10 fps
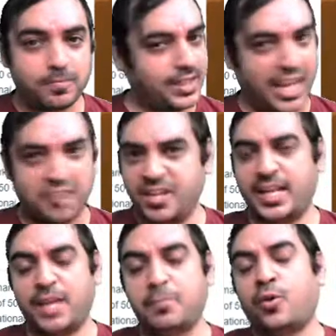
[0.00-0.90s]
Every
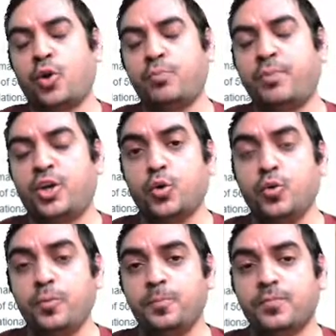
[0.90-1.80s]
time may not be
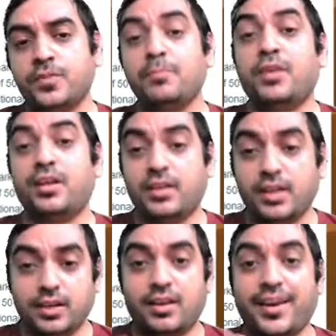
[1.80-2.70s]
true. but
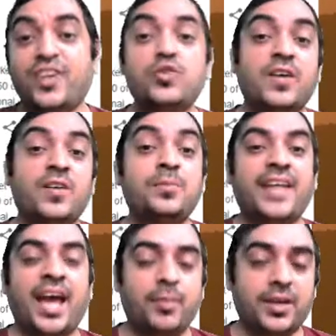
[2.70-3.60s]
try to develop that
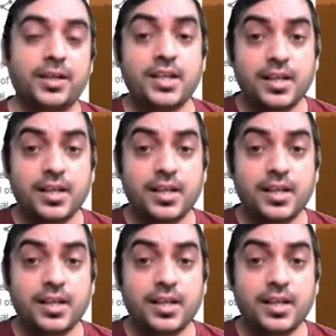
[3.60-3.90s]
habit.